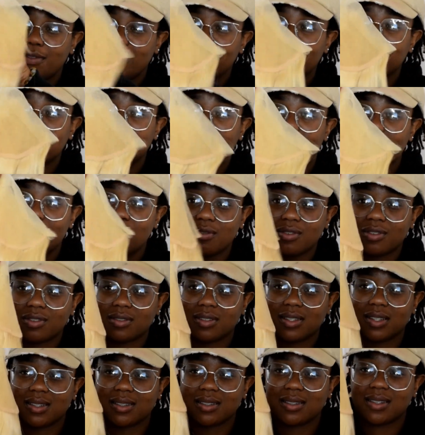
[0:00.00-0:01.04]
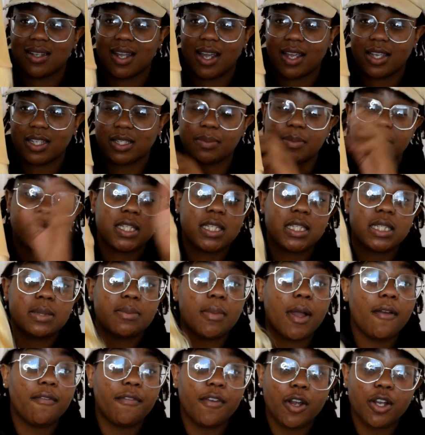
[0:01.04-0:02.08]
This closure is nice. But this is
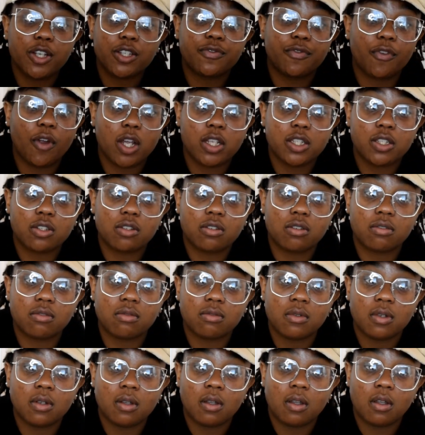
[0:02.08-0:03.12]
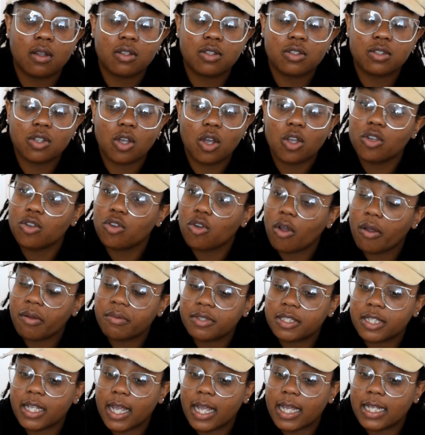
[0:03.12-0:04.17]
my first frontal, so you know what I'm
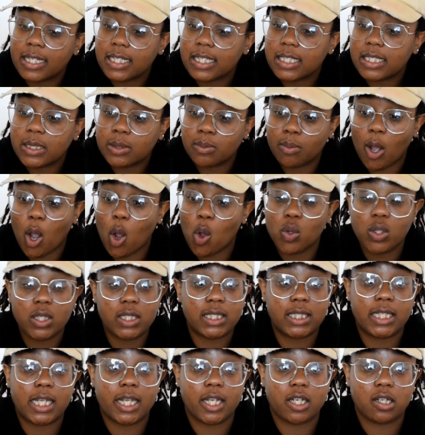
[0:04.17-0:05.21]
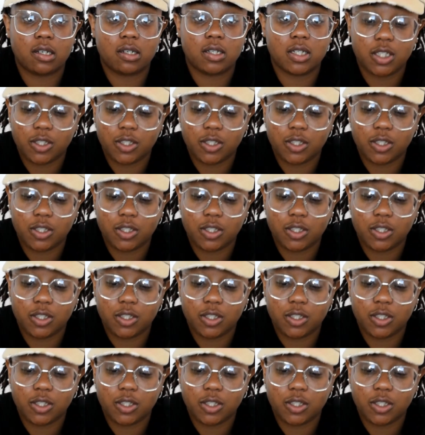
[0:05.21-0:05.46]
saying, this is my only standard.